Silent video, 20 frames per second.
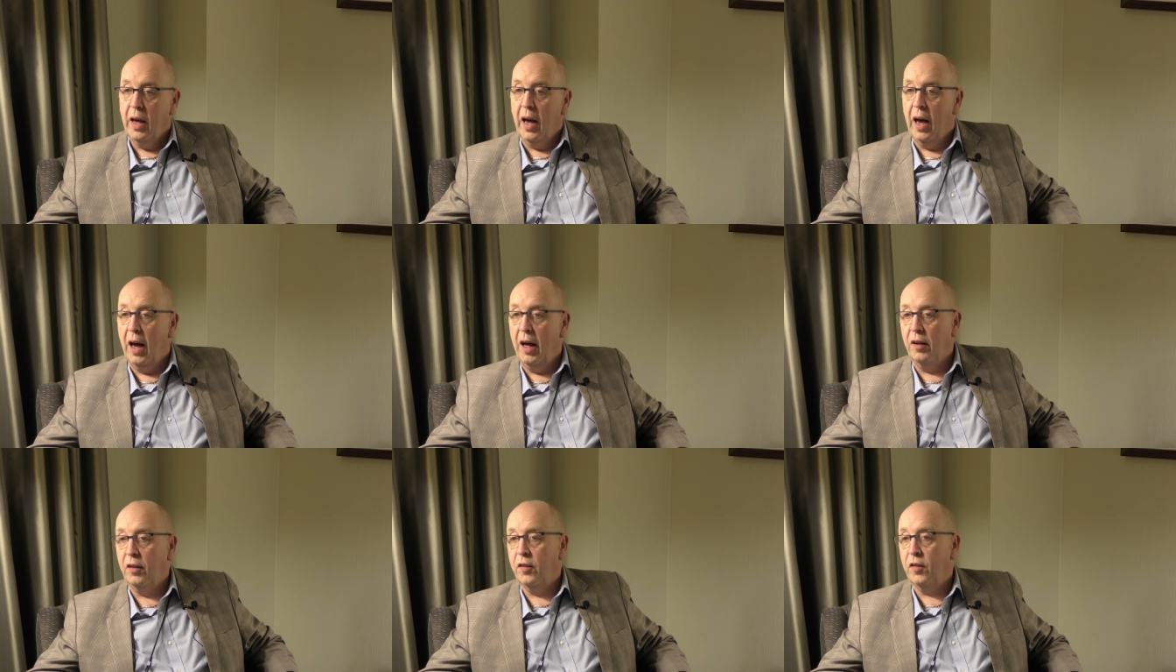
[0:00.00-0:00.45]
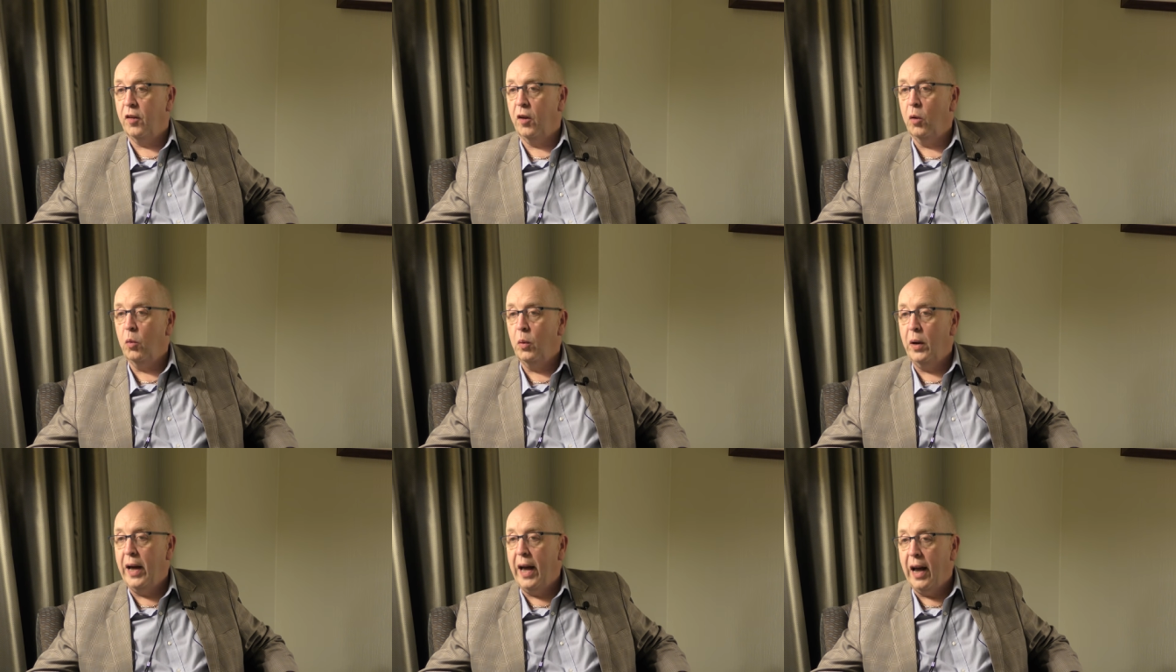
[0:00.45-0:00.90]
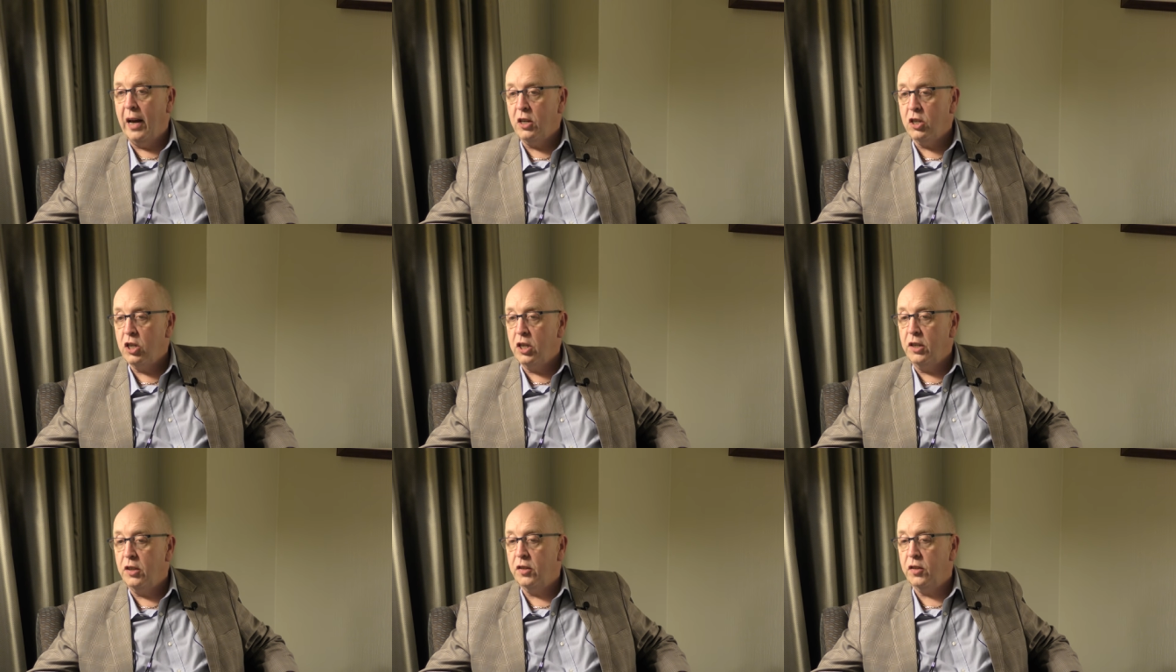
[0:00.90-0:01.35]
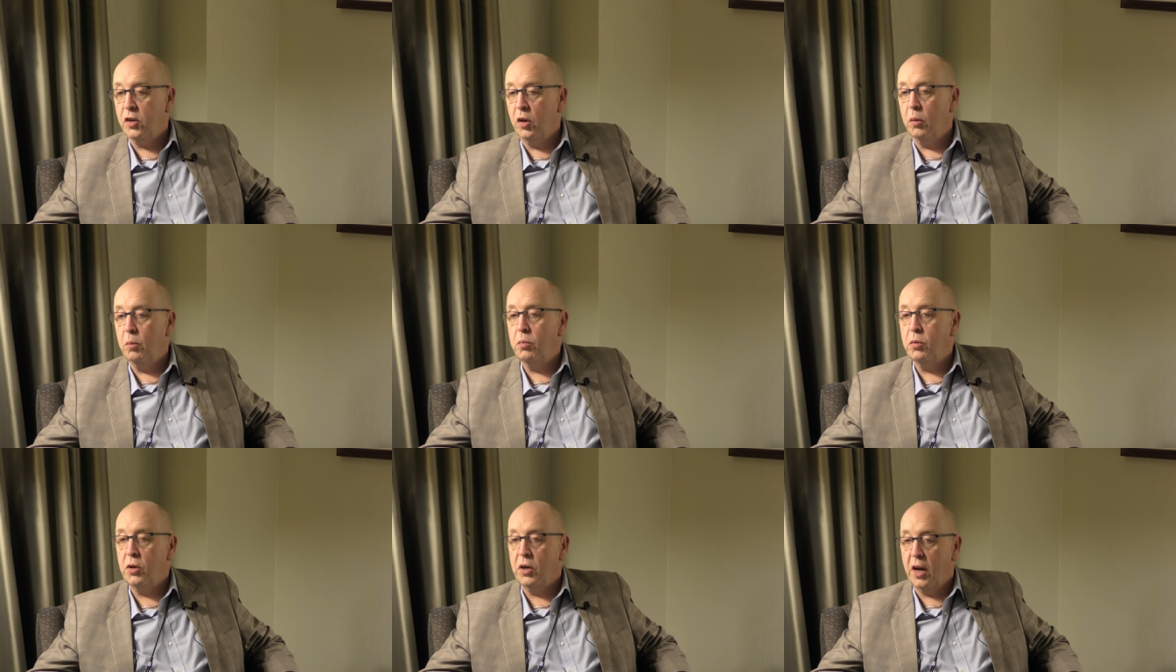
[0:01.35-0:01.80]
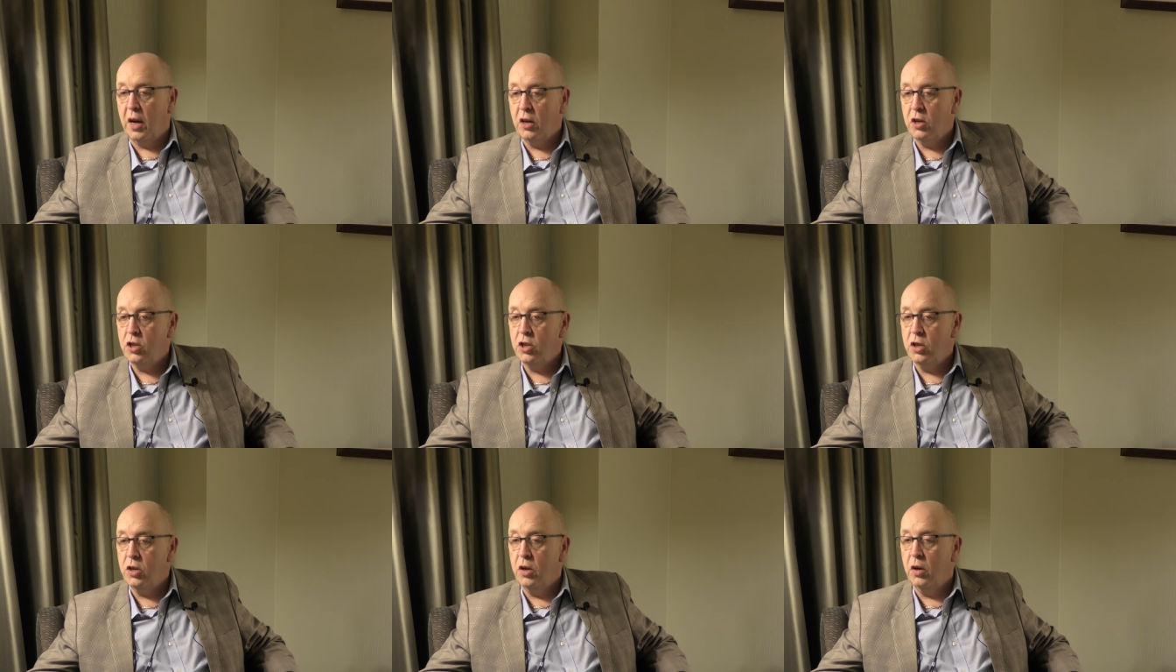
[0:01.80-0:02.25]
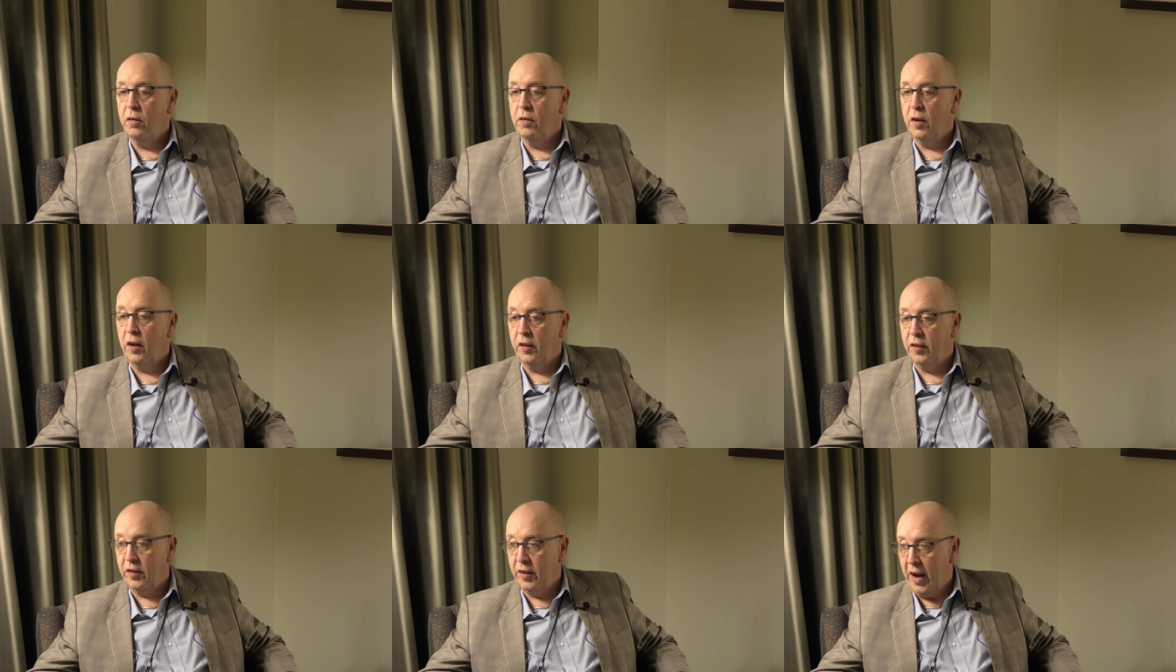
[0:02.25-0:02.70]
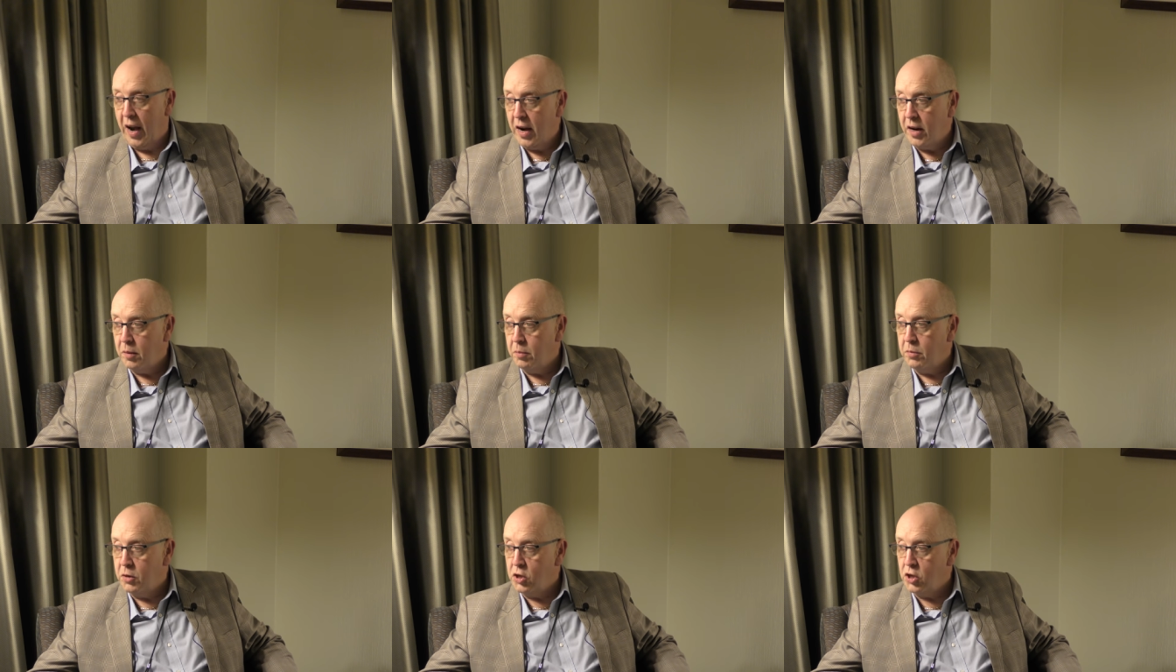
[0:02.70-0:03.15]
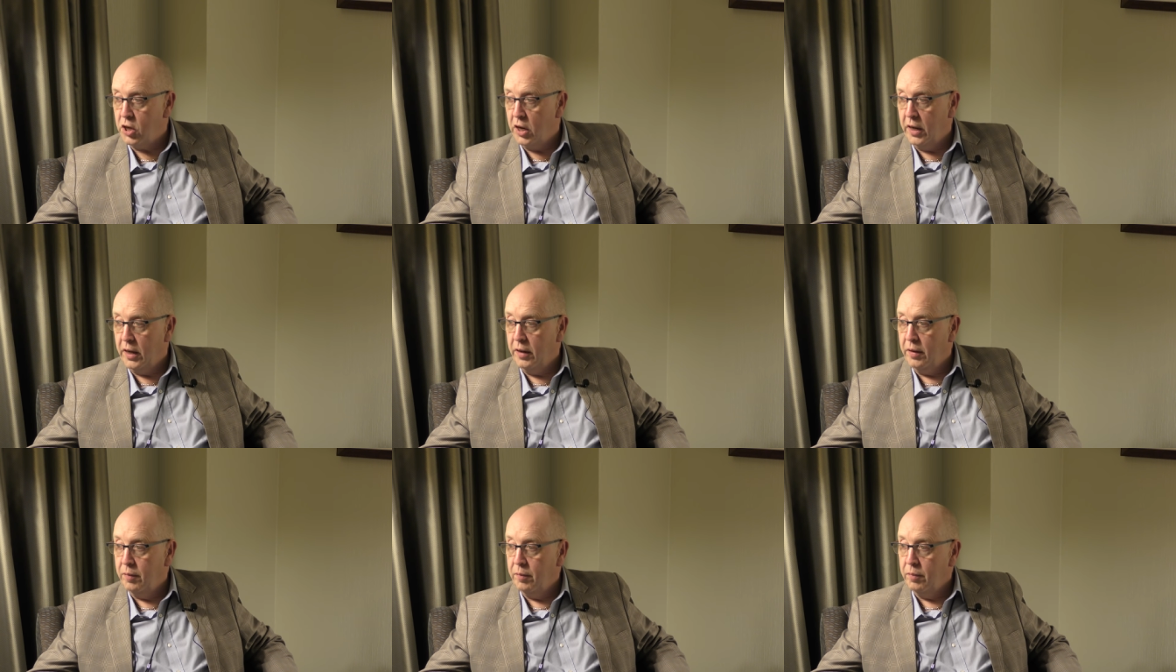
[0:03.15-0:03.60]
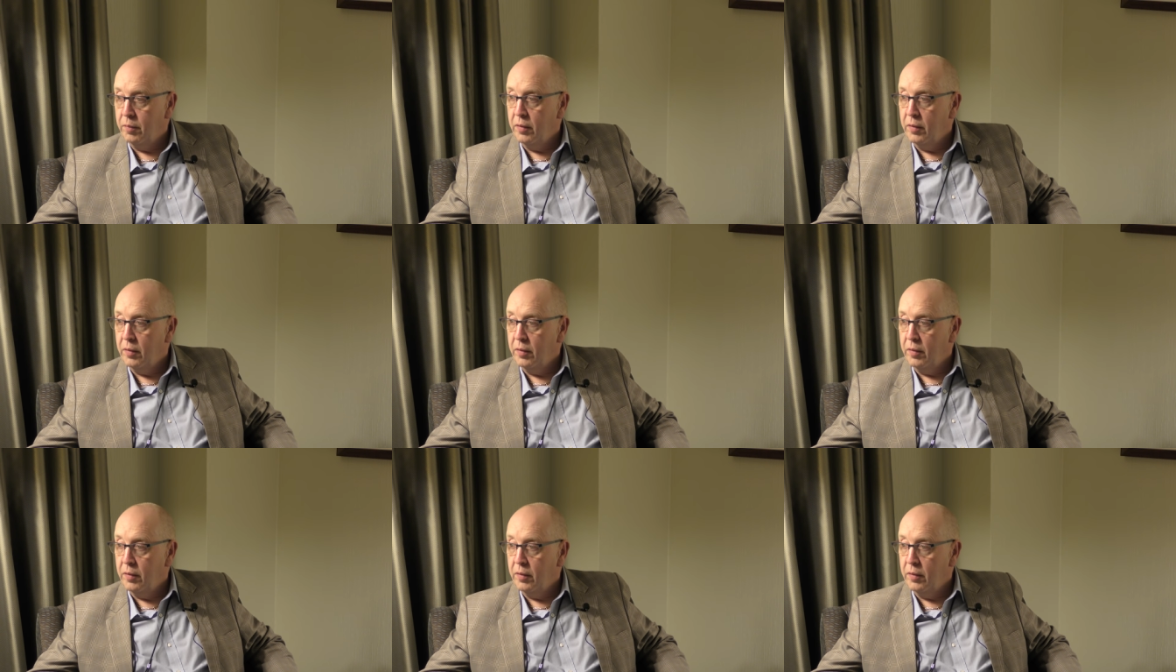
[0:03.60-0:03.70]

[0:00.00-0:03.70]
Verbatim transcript: And so we actually stopped production of our standard machine,